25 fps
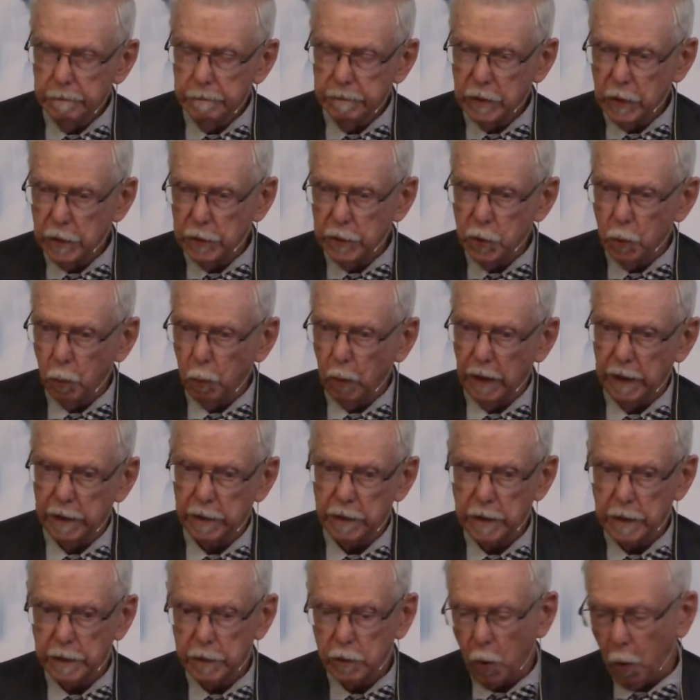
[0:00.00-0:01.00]
Did you want
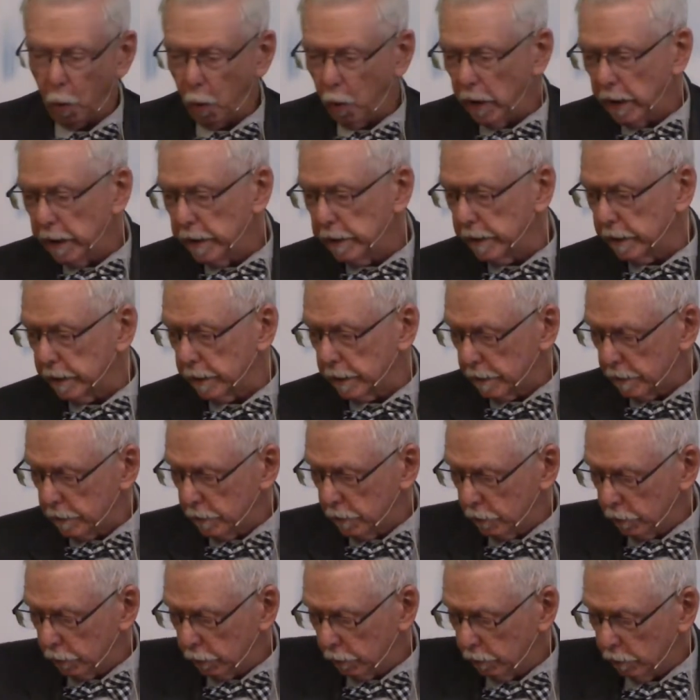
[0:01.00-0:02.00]
the toy that
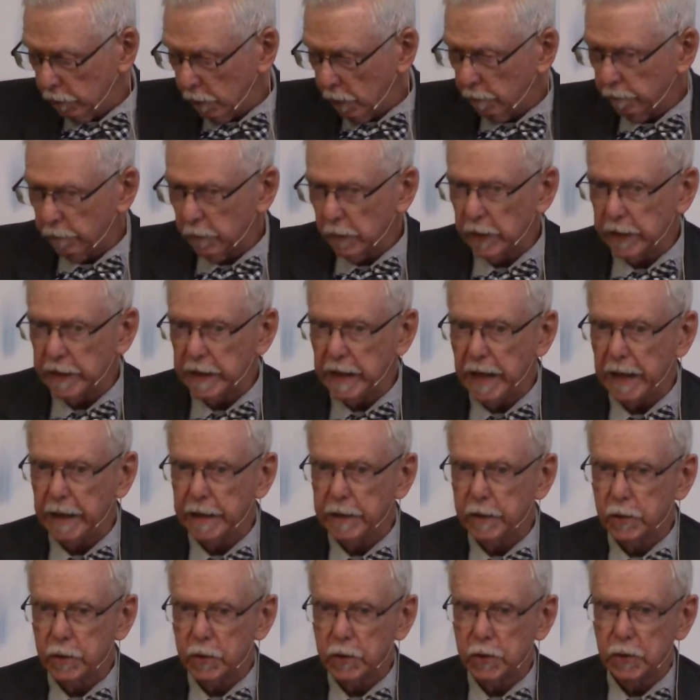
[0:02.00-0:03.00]
you threw over the
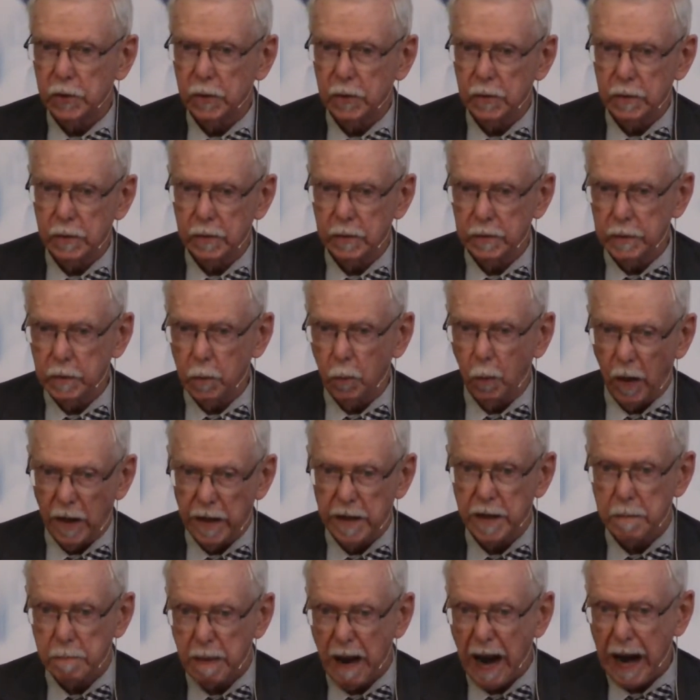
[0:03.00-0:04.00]
edge? You want
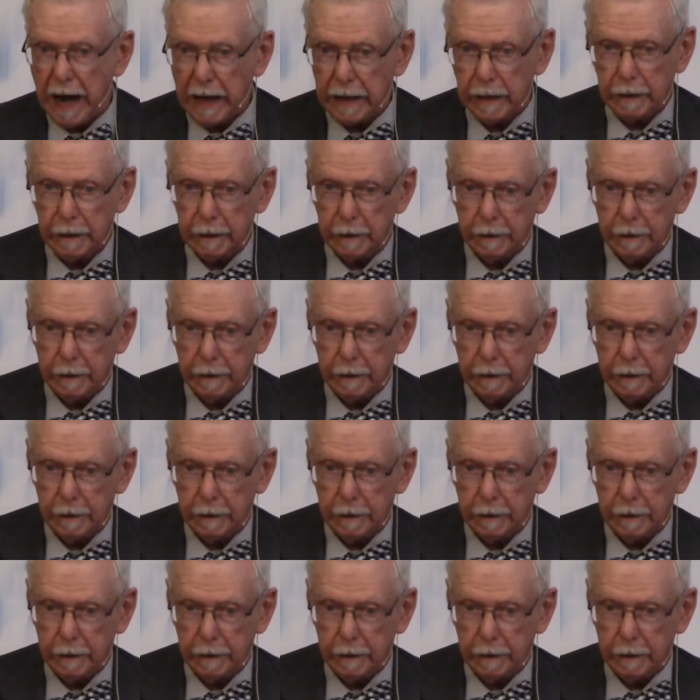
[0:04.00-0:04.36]
it back?